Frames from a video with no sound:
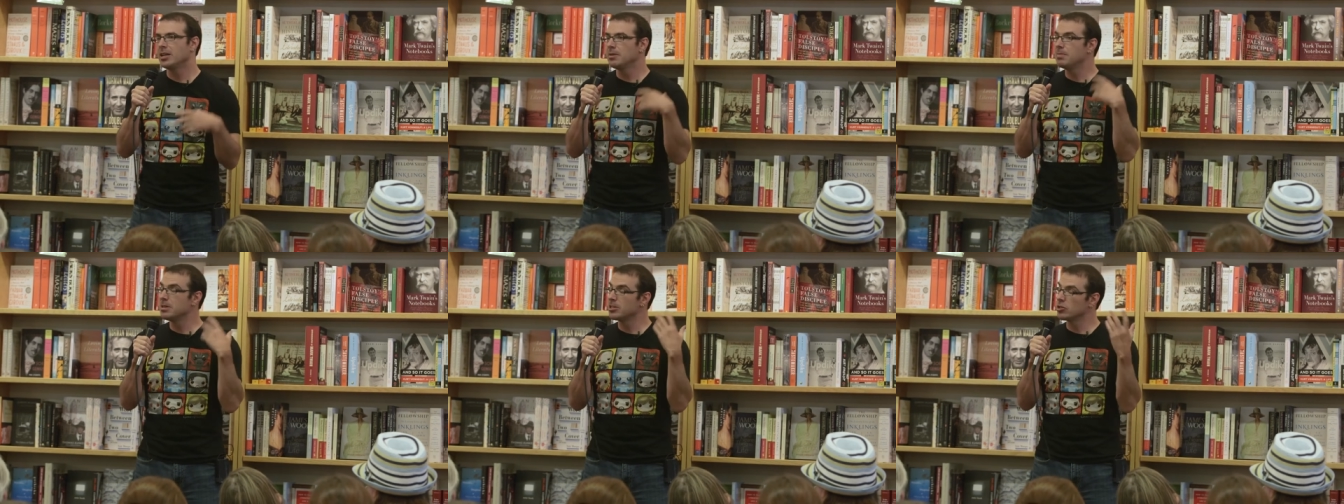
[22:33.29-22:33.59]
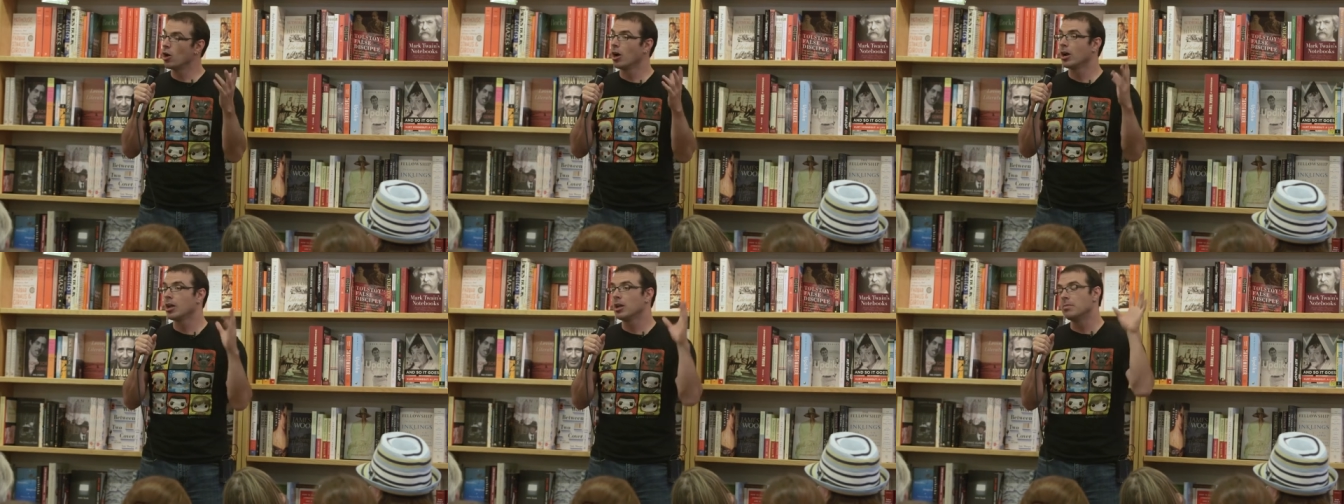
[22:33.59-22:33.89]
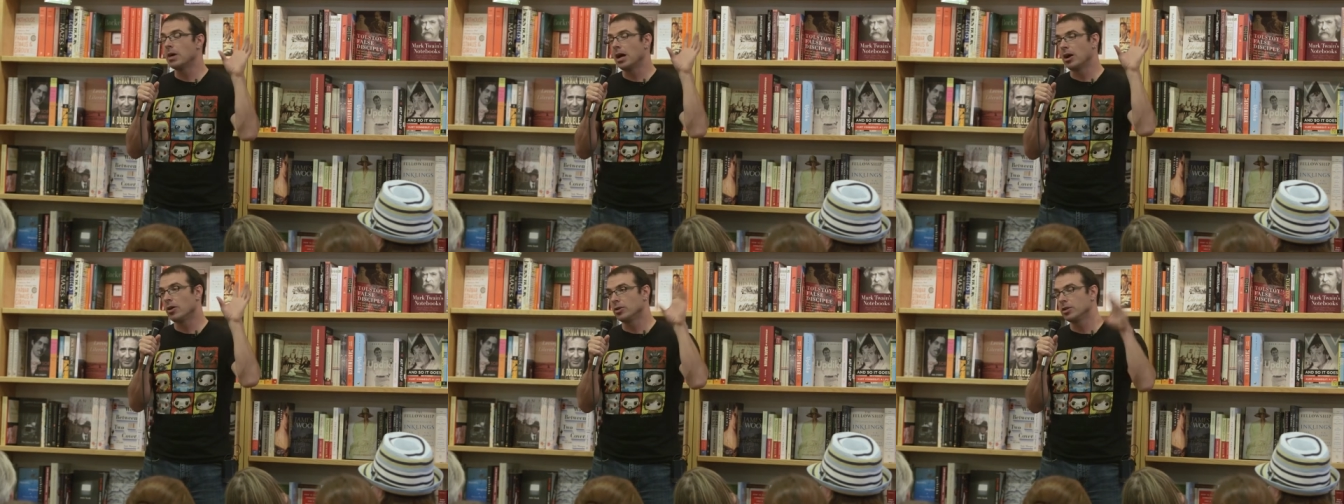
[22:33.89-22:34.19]
He'd been talking
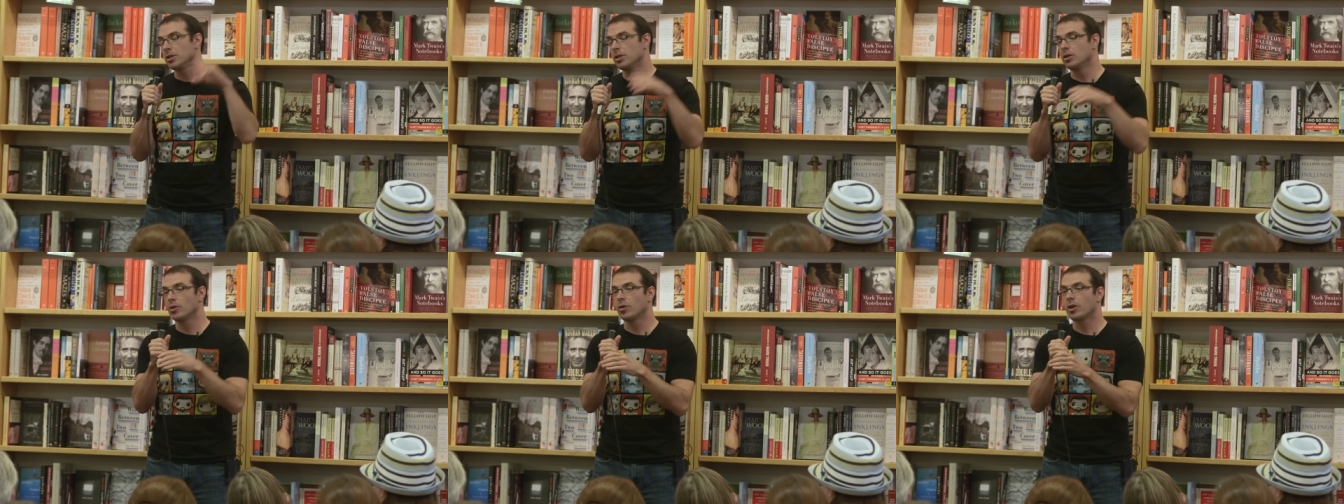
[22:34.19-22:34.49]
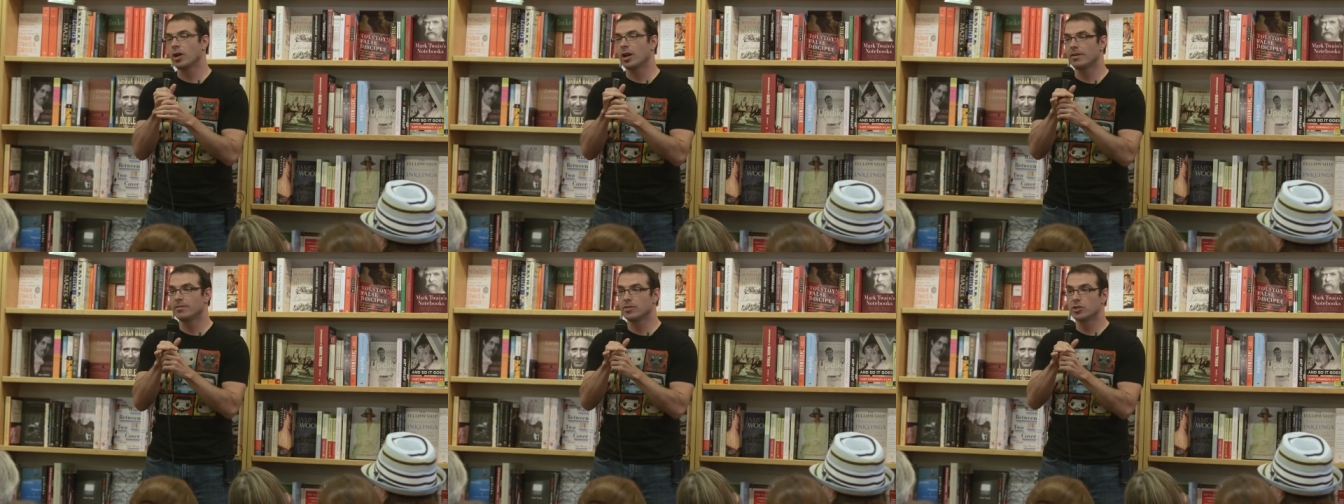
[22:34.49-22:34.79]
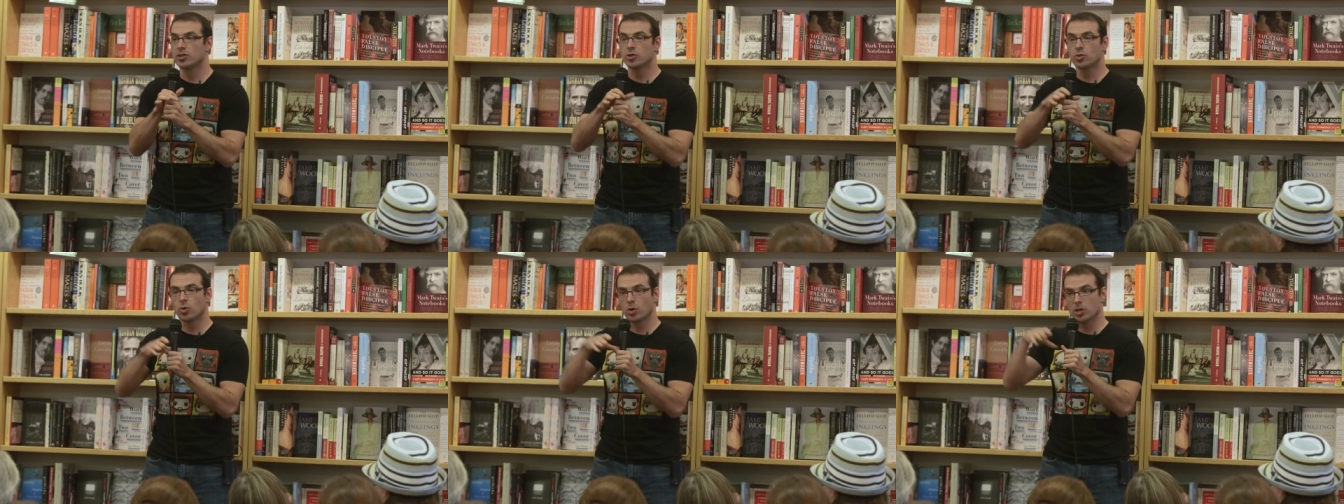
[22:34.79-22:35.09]
about, you know, kind of the
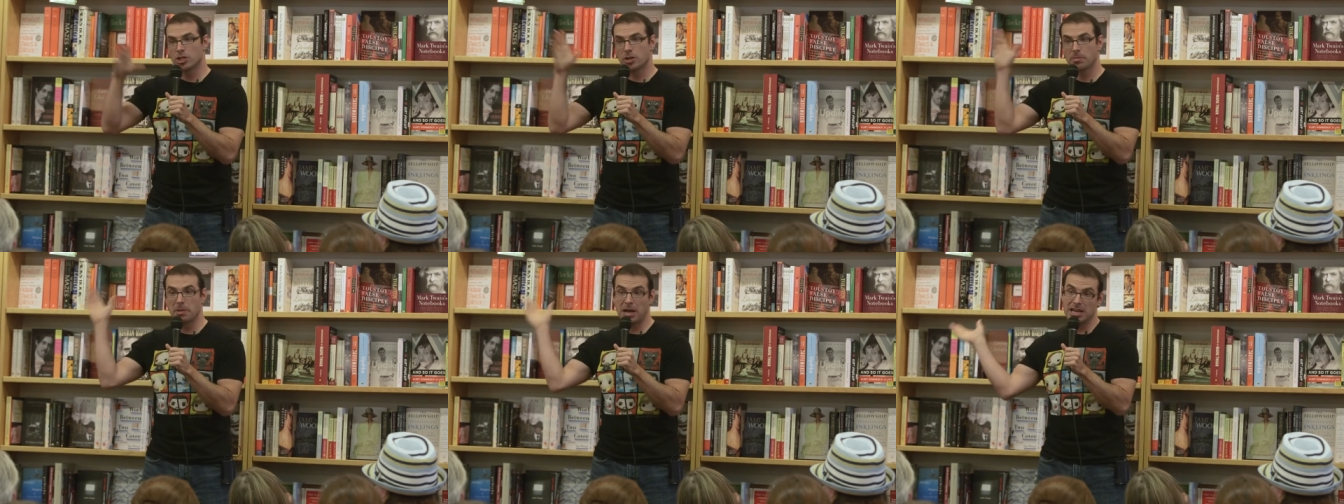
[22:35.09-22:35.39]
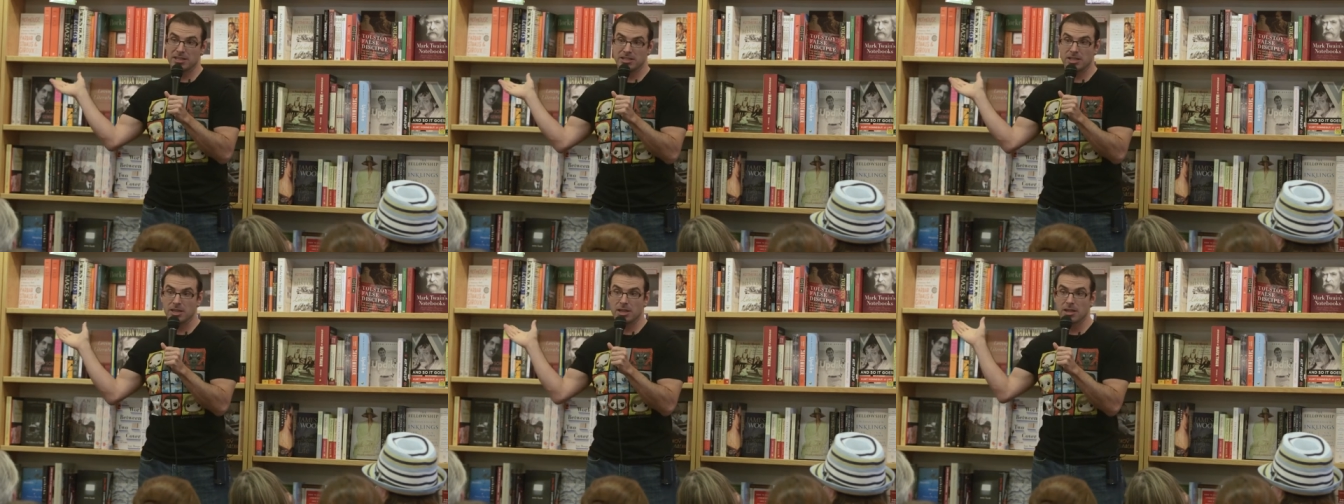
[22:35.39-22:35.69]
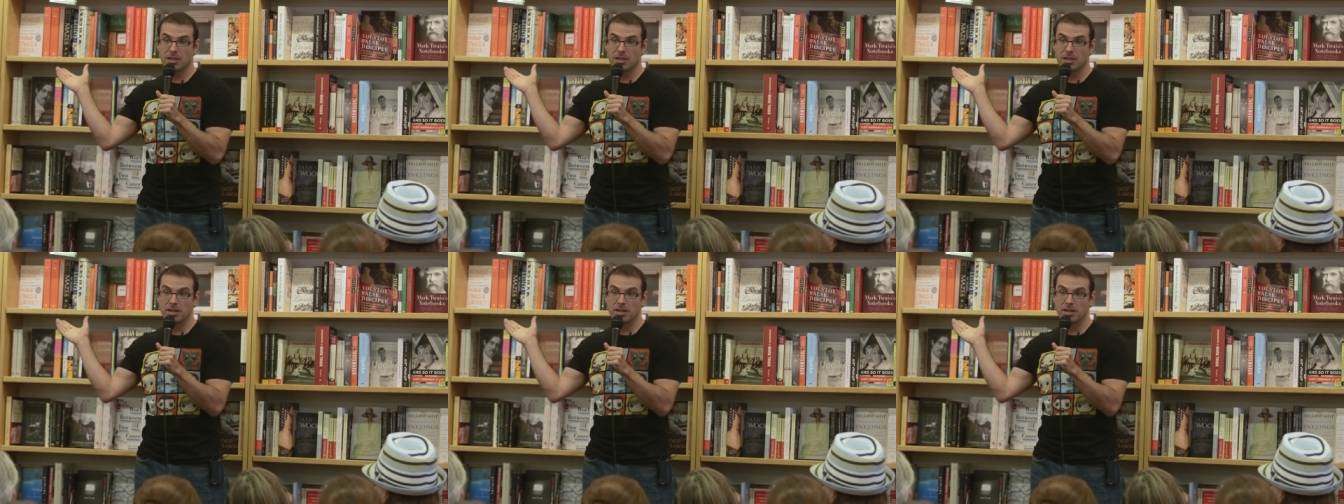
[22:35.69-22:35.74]
storage capacity